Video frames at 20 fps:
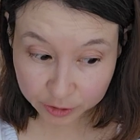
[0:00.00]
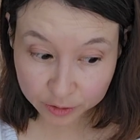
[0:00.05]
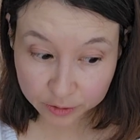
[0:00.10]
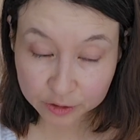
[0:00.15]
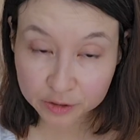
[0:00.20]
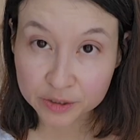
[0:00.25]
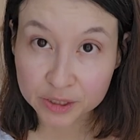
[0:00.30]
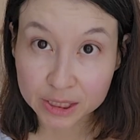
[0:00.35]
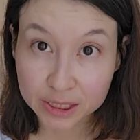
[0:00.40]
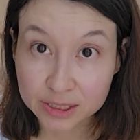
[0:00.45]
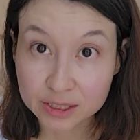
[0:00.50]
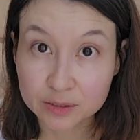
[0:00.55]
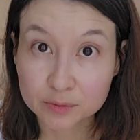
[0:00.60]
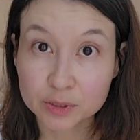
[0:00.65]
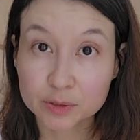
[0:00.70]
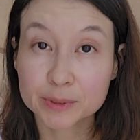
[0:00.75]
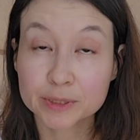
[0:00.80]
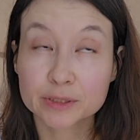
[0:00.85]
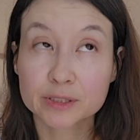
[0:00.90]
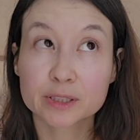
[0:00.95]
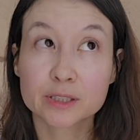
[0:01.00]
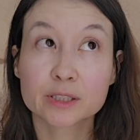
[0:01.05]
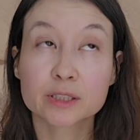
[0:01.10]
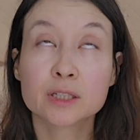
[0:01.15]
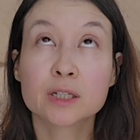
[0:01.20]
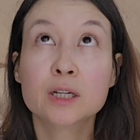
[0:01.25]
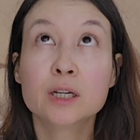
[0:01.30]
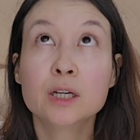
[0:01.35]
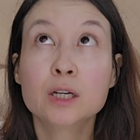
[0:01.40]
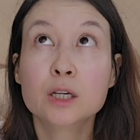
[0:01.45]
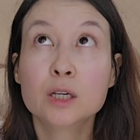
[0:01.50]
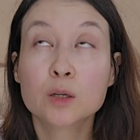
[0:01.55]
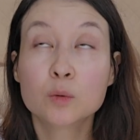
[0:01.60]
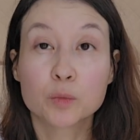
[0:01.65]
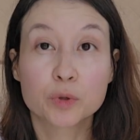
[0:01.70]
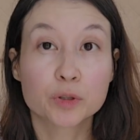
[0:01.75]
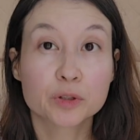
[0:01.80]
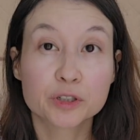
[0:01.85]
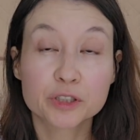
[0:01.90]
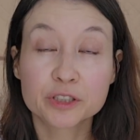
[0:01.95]
to the customs building
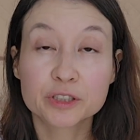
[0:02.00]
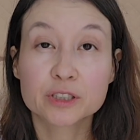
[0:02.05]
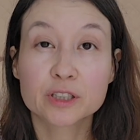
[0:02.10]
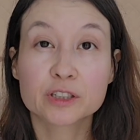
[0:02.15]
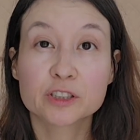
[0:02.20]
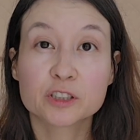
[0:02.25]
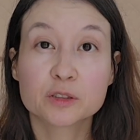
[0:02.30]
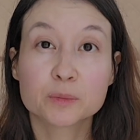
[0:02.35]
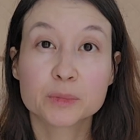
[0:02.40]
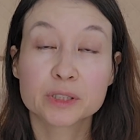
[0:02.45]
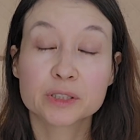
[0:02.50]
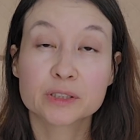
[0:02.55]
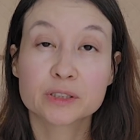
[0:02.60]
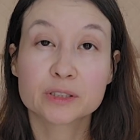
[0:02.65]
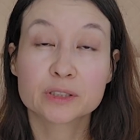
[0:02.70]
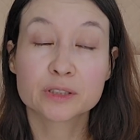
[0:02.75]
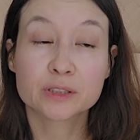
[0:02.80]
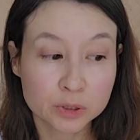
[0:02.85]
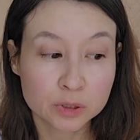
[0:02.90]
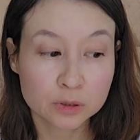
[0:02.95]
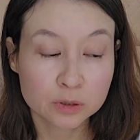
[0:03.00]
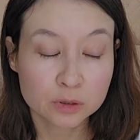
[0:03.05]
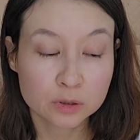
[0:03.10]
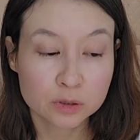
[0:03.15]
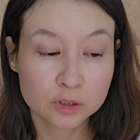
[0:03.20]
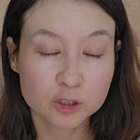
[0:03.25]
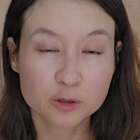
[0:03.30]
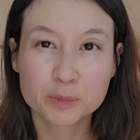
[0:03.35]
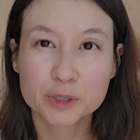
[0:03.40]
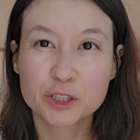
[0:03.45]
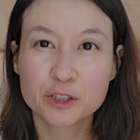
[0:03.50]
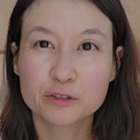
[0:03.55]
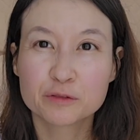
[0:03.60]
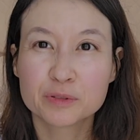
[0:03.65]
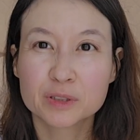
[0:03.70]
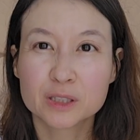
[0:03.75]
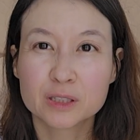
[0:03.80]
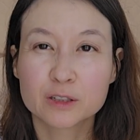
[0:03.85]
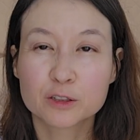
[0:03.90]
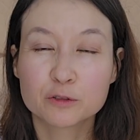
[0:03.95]
with all your documents. They'll make you
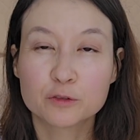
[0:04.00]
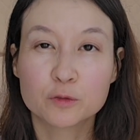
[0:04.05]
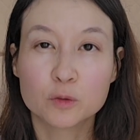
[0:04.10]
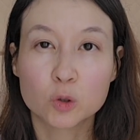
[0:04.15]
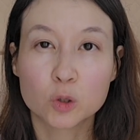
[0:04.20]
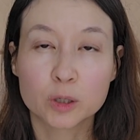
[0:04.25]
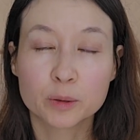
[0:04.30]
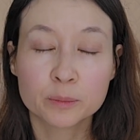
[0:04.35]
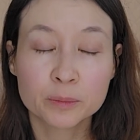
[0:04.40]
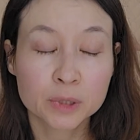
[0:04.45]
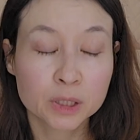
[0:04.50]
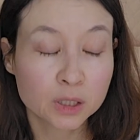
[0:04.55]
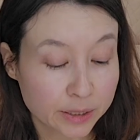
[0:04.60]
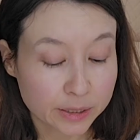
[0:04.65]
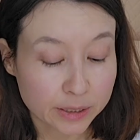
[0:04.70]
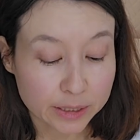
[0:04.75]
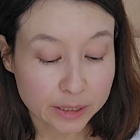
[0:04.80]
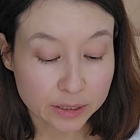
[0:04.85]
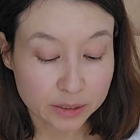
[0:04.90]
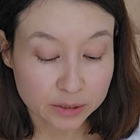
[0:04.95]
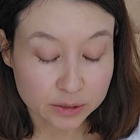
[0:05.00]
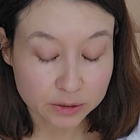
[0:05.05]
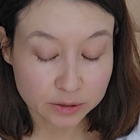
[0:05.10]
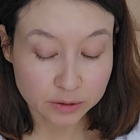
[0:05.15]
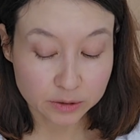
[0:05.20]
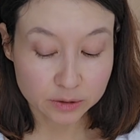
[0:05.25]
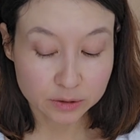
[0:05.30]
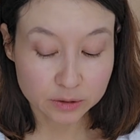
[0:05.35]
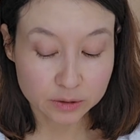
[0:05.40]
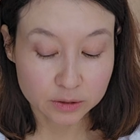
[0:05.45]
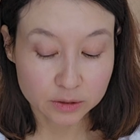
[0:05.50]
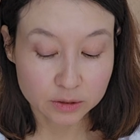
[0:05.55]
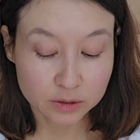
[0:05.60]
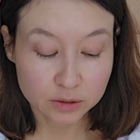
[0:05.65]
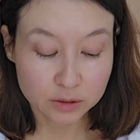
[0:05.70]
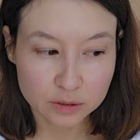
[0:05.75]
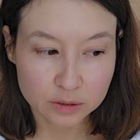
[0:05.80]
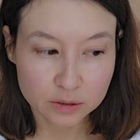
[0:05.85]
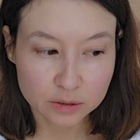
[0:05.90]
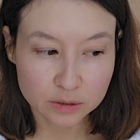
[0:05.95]
fill out a form
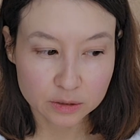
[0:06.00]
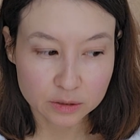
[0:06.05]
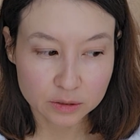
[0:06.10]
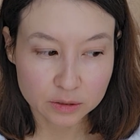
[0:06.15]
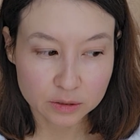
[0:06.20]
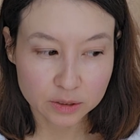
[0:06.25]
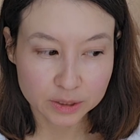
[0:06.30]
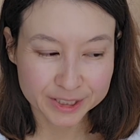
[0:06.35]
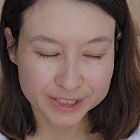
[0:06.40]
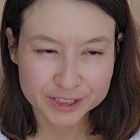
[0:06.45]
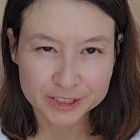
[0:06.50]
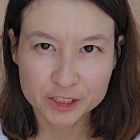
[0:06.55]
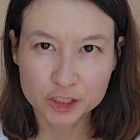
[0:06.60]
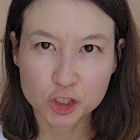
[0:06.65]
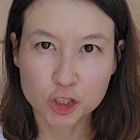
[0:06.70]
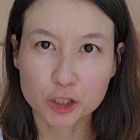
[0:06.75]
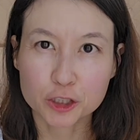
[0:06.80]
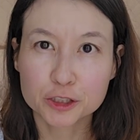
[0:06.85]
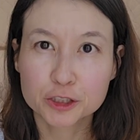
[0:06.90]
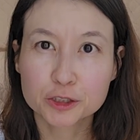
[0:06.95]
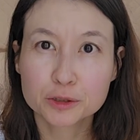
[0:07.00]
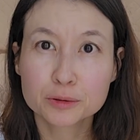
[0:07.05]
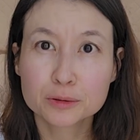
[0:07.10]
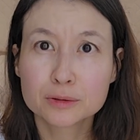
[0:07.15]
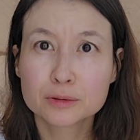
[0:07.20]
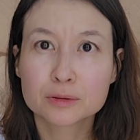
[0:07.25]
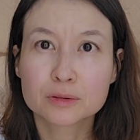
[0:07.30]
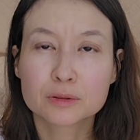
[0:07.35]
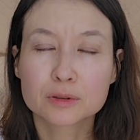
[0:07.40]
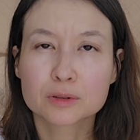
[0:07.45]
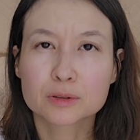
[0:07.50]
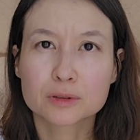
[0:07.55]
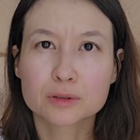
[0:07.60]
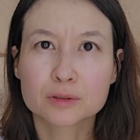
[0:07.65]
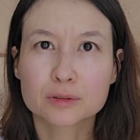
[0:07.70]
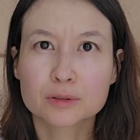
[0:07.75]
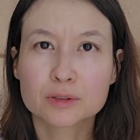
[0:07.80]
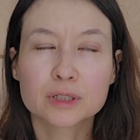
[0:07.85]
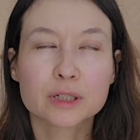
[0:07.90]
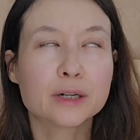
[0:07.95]
and I guess charge you
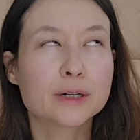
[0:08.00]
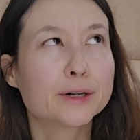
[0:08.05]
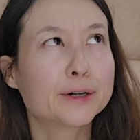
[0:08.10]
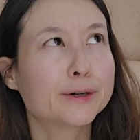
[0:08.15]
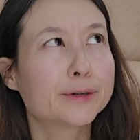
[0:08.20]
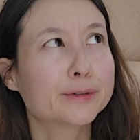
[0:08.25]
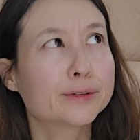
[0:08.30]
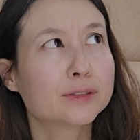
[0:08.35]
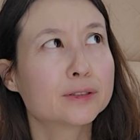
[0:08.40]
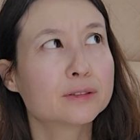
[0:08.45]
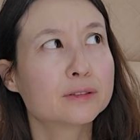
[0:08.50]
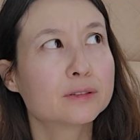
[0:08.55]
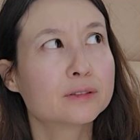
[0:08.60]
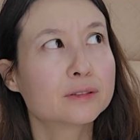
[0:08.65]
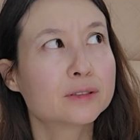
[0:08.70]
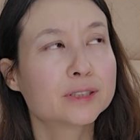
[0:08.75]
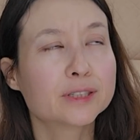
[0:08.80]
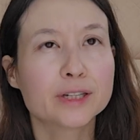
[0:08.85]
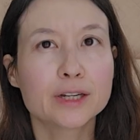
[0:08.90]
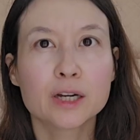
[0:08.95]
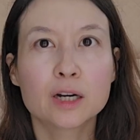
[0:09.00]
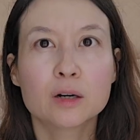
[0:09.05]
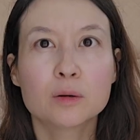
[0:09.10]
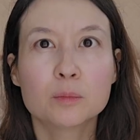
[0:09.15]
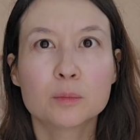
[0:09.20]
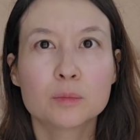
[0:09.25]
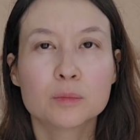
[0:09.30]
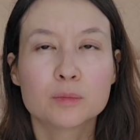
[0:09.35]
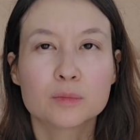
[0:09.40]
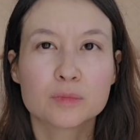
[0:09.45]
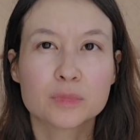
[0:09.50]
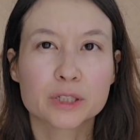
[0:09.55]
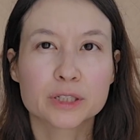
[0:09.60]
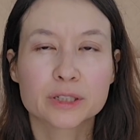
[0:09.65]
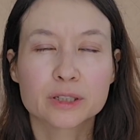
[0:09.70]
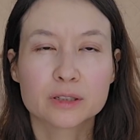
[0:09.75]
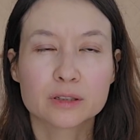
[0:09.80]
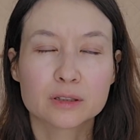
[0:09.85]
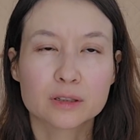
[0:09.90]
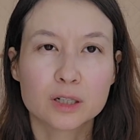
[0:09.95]
or say how
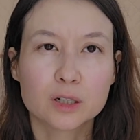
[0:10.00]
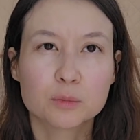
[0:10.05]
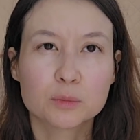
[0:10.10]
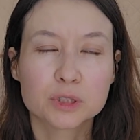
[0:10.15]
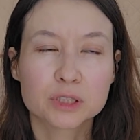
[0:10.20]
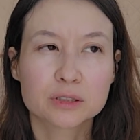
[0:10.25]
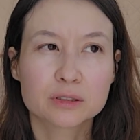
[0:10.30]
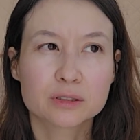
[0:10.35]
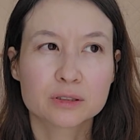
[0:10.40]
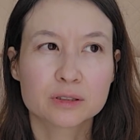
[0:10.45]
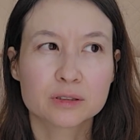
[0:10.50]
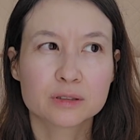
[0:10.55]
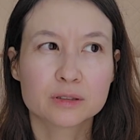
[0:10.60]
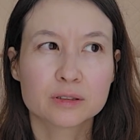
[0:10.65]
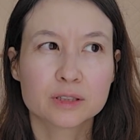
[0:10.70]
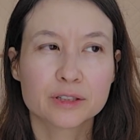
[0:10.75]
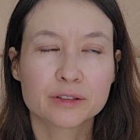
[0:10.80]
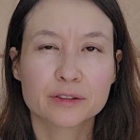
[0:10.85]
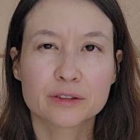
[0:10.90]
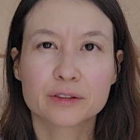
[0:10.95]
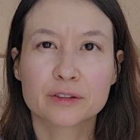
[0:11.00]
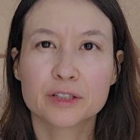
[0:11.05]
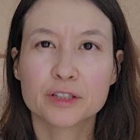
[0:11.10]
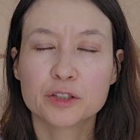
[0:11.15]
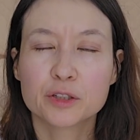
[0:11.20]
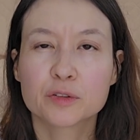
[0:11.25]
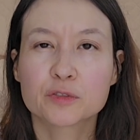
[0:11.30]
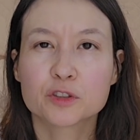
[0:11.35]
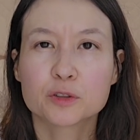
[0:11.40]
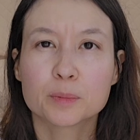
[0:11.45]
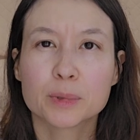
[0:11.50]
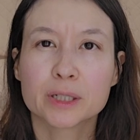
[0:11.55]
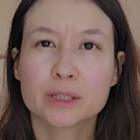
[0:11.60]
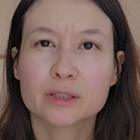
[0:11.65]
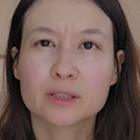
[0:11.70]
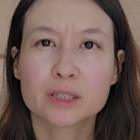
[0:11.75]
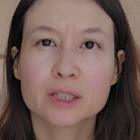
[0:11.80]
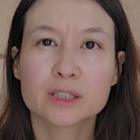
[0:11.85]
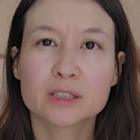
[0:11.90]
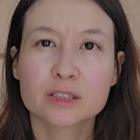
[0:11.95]
much they think you have to pay
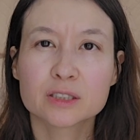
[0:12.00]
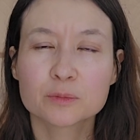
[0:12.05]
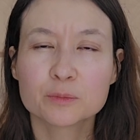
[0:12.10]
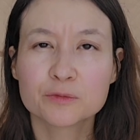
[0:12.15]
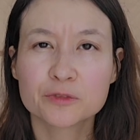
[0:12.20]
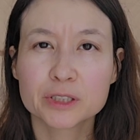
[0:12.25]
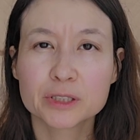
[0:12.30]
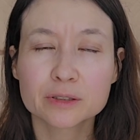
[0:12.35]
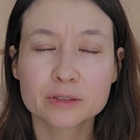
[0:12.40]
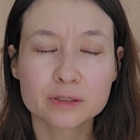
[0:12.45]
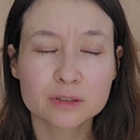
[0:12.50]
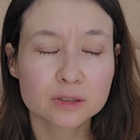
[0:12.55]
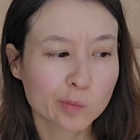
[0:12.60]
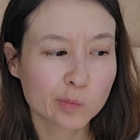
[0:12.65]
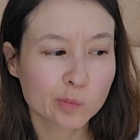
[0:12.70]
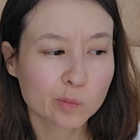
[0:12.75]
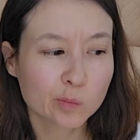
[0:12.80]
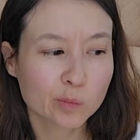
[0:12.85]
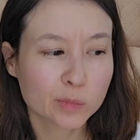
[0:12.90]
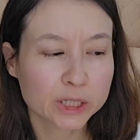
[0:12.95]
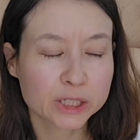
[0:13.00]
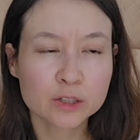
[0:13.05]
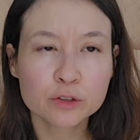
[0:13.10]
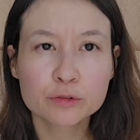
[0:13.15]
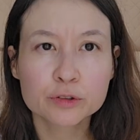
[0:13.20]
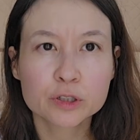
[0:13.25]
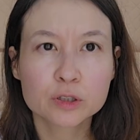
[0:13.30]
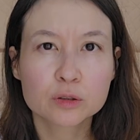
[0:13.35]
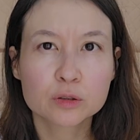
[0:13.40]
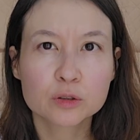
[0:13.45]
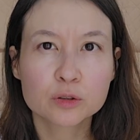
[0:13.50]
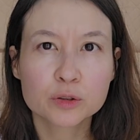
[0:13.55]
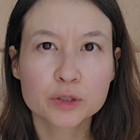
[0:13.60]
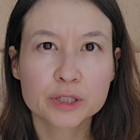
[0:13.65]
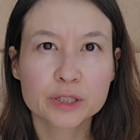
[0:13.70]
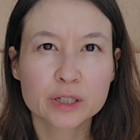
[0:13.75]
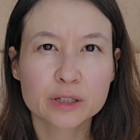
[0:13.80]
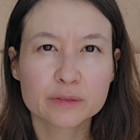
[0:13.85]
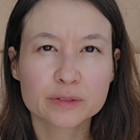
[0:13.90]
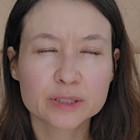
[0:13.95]
in custom fees. I know for Kuro they
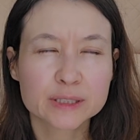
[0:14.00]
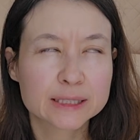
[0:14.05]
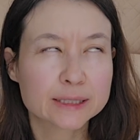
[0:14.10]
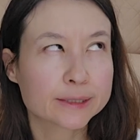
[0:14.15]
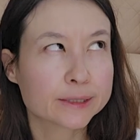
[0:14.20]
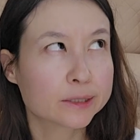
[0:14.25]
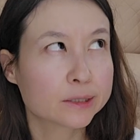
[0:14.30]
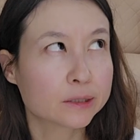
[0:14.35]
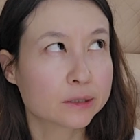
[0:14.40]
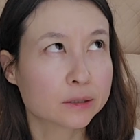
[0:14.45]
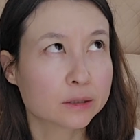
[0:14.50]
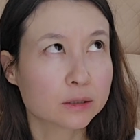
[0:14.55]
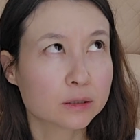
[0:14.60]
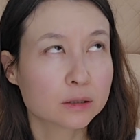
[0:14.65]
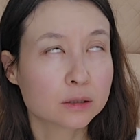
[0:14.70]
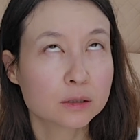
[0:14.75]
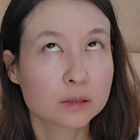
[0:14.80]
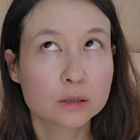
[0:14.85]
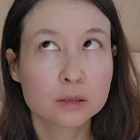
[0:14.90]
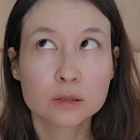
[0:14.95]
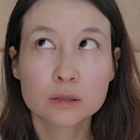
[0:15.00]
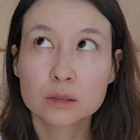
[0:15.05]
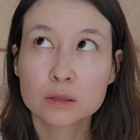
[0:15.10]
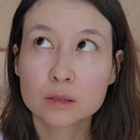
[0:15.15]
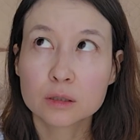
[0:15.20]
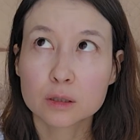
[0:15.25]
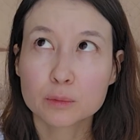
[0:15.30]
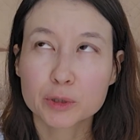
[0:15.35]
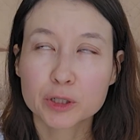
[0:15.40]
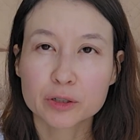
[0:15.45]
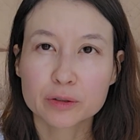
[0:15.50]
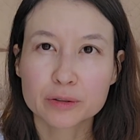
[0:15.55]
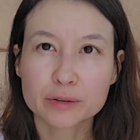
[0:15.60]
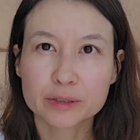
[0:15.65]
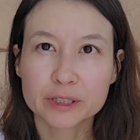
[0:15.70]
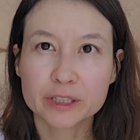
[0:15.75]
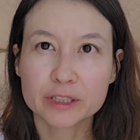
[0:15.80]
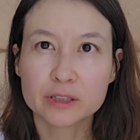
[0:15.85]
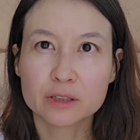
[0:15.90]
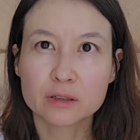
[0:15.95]
gave us about
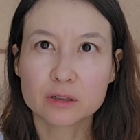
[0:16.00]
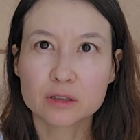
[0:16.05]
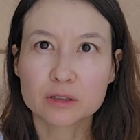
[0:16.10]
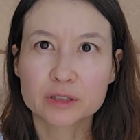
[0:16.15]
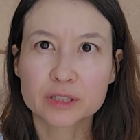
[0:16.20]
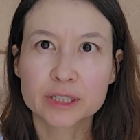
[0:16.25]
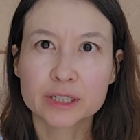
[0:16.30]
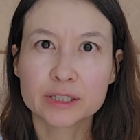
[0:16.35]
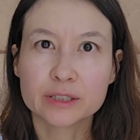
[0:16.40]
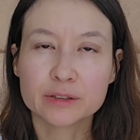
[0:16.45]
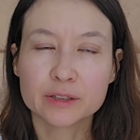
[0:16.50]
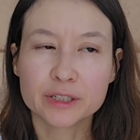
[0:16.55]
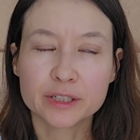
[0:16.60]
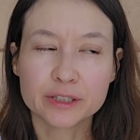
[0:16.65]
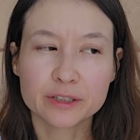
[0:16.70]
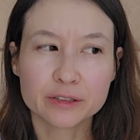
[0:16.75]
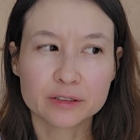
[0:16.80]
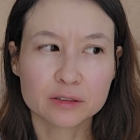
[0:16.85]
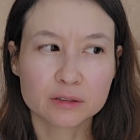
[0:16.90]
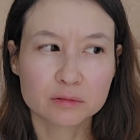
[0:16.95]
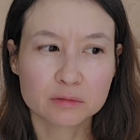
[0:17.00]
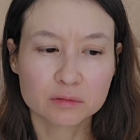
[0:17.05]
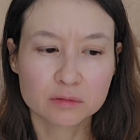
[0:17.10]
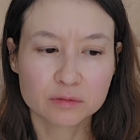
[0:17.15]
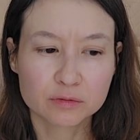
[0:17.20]
$80 Canadian